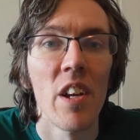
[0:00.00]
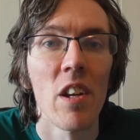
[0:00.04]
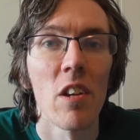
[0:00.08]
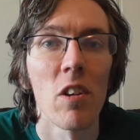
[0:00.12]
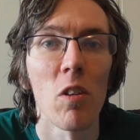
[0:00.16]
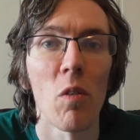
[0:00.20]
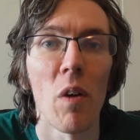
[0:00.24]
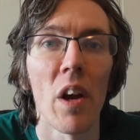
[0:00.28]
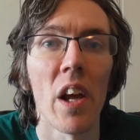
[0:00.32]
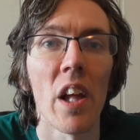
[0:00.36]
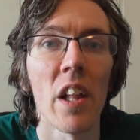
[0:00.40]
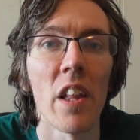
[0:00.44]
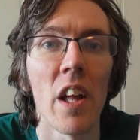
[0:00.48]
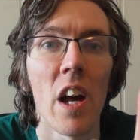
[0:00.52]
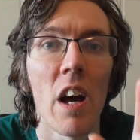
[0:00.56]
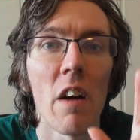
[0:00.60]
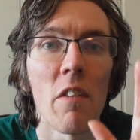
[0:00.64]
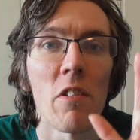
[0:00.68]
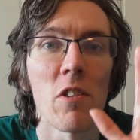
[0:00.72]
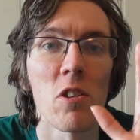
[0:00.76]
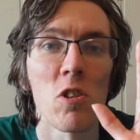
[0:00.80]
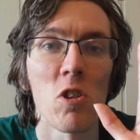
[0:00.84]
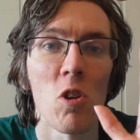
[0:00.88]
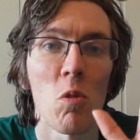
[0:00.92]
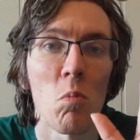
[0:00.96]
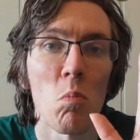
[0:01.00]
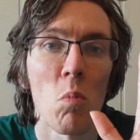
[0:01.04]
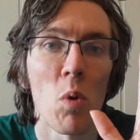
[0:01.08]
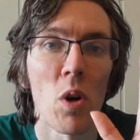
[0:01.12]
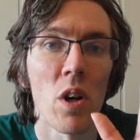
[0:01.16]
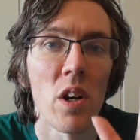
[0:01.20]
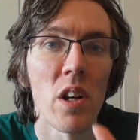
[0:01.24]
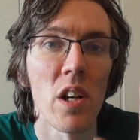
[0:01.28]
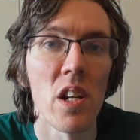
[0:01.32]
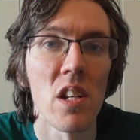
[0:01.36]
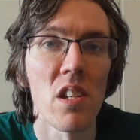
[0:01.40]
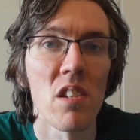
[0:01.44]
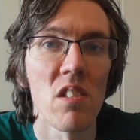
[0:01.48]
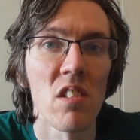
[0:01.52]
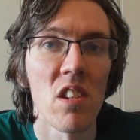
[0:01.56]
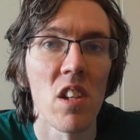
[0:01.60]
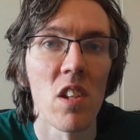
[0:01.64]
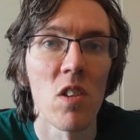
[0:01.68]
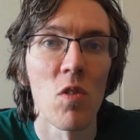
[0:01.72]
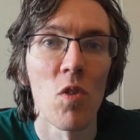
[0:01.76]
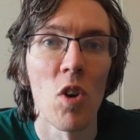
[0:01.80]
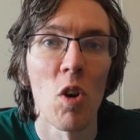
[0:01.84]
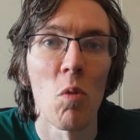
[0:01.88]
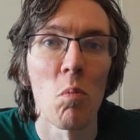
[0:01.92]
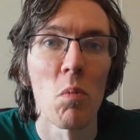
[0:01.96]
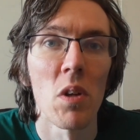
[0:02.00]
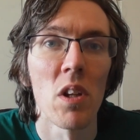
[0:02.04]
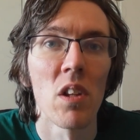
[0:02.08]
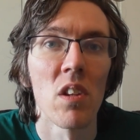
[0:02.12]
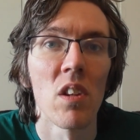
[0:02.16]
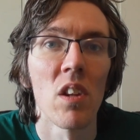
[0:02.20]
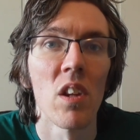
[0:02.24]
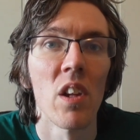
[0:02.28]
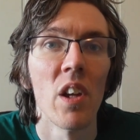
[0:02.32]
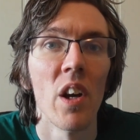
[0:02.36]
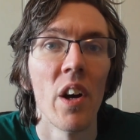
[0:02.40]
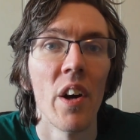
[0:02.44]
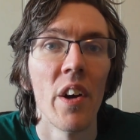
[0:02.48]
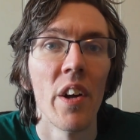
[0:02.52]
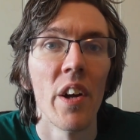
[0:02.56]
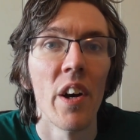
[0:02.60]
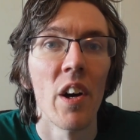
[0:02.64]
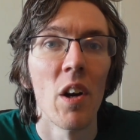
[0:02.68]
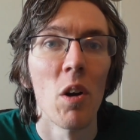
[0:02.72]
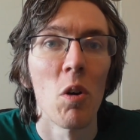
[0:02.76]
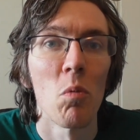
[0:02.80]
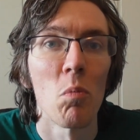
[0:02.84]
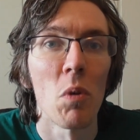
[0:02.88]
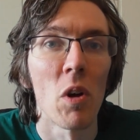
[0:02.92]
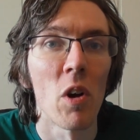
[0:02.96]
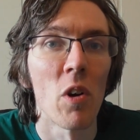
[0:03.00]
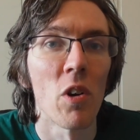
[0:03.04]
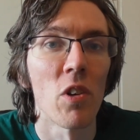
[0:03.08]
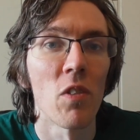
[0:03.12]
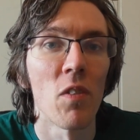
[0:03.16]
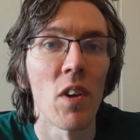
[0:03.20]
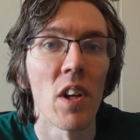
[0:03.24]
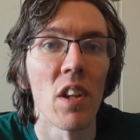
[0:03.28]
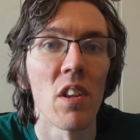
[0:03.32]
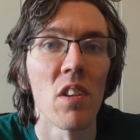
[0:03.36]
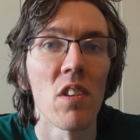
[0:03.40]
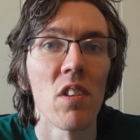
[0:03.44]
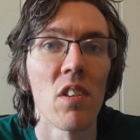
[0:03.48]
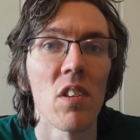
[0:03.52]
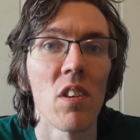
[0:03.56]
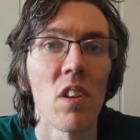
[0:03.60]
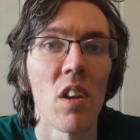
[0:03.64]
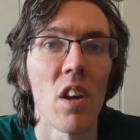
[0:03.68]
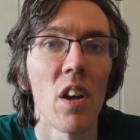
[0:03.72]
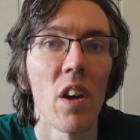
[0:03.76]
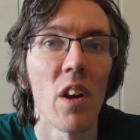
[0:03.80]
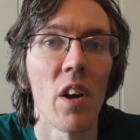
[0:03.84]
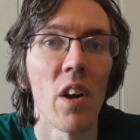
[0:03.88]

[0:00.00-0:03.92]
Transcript: so I can have some more distance from it. Because that's